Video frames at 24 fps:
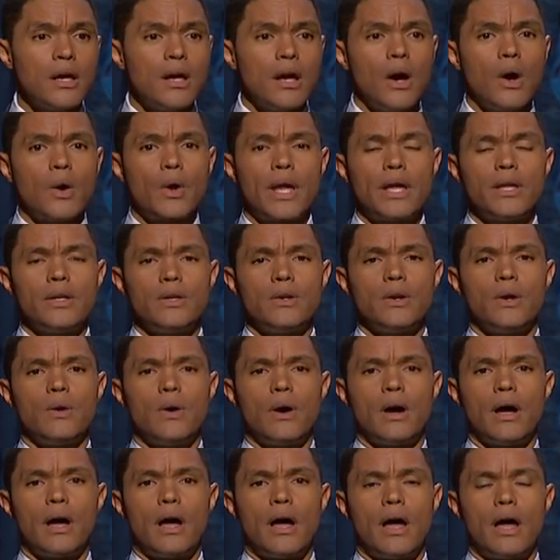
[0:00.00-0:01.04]
Okay, you know,
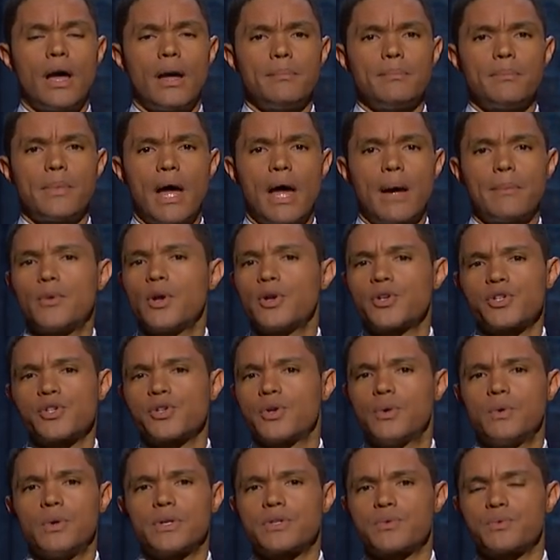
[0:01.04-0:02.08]
I'm, I'm not
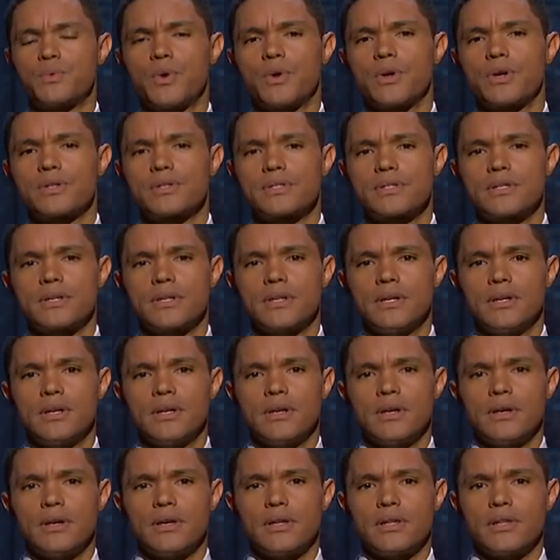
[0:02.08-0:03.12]
sure what's worse.
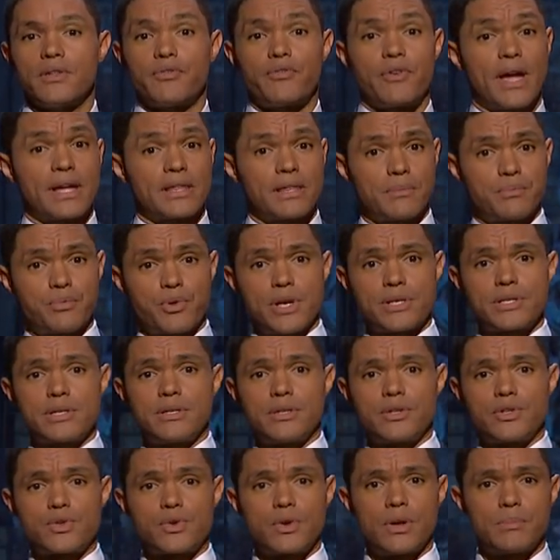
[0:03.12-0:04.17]
The fact that
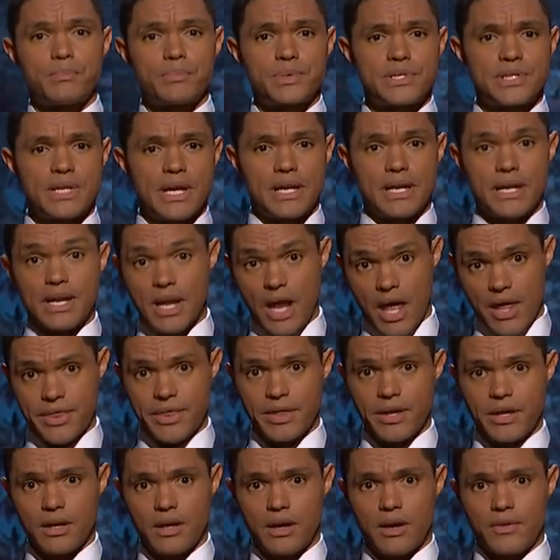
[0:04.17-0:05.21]
President Trump said
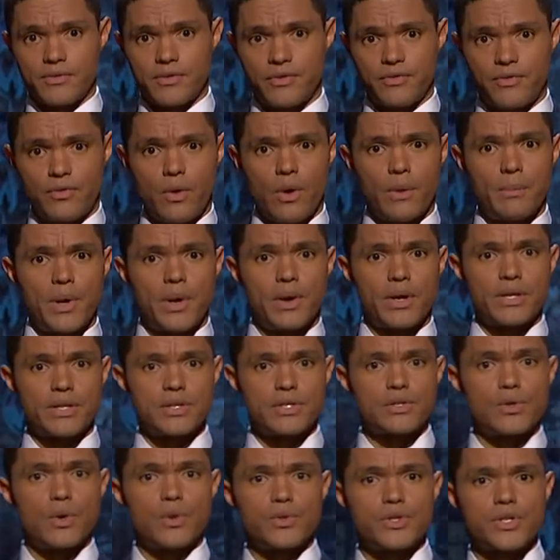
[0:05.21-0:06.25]
nothing after four American
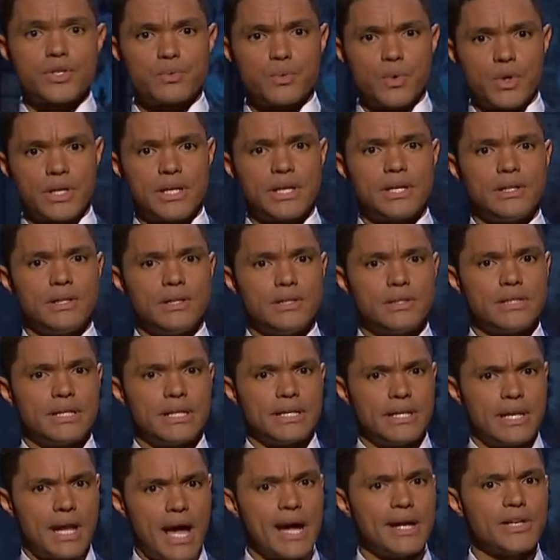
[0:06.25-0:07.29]
soldiers were killed
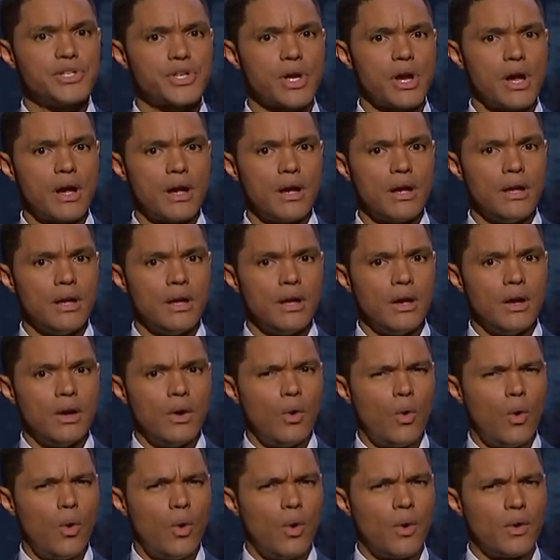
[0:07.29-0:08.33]
in Niger,
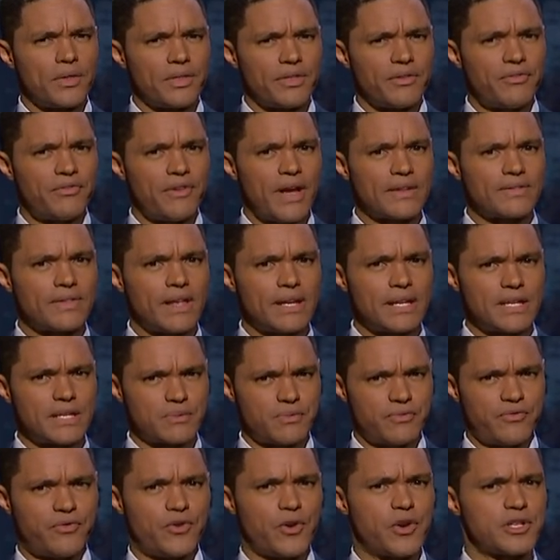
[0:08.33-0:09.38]
or the fact that his
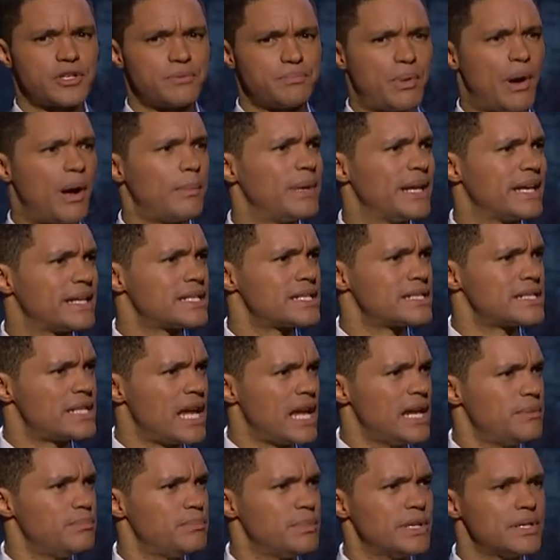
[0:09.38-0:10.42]
first public
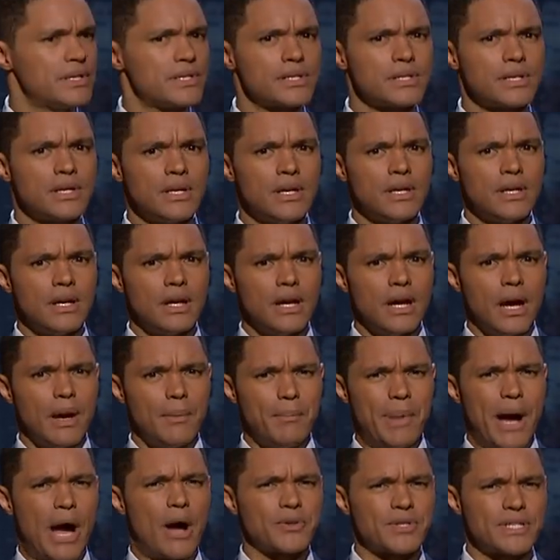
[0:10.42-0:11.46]
statement
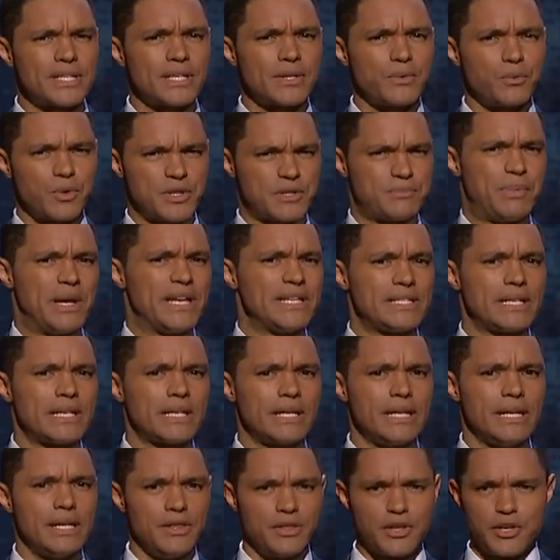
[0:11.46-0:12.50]
about it was
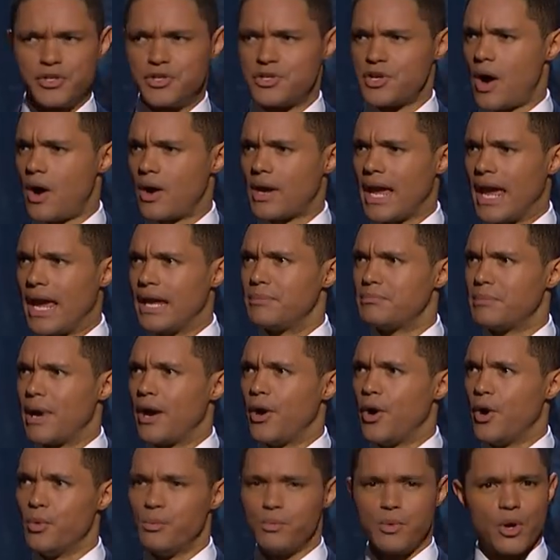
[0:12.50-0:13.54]
basically, the dog ate my
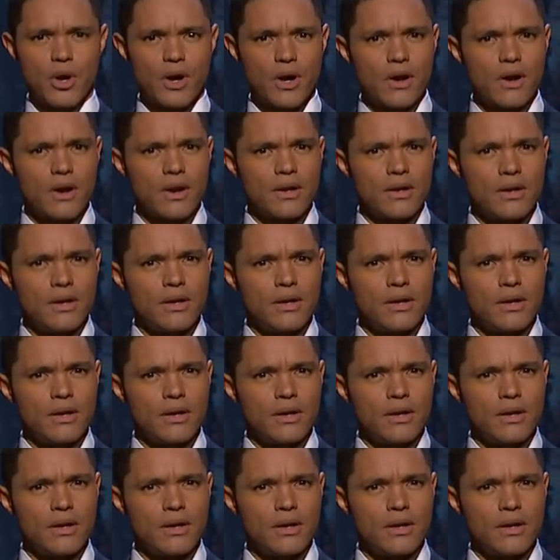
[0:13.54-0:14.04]
homework.